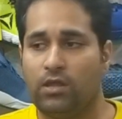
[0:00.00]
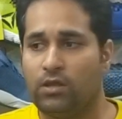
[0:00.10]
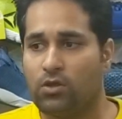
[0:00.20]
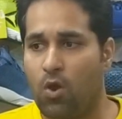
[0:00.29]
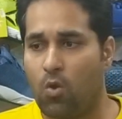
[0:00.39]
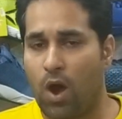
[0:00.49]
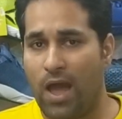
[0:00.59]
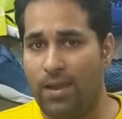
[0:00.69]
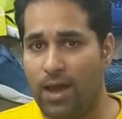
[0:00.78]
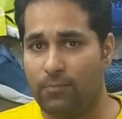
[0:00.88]
Now,
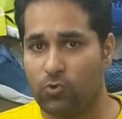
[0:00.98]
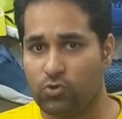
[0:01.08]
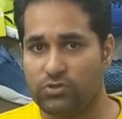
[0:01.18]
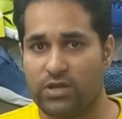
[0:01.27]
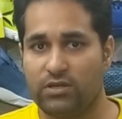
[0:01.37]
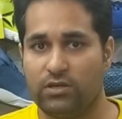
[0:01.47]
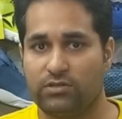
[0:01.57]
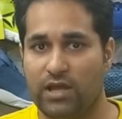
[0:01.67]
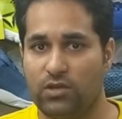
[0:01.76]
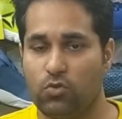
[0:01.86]
I'm going to
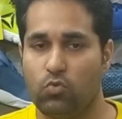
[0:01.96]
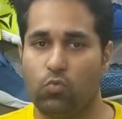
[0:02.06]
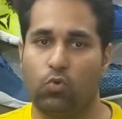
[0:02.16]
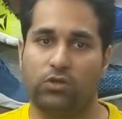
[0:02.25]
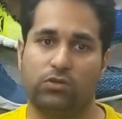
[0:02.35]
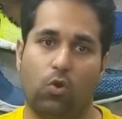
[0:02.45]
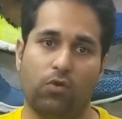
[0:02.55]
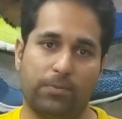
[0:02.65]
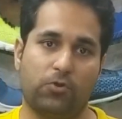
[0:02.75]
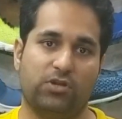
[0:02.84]
tell you what
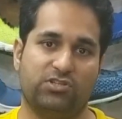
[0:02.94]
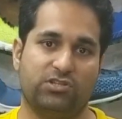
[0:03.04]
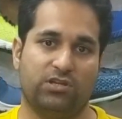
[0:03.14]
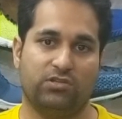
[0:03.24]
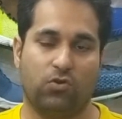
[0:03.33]
overpronation is.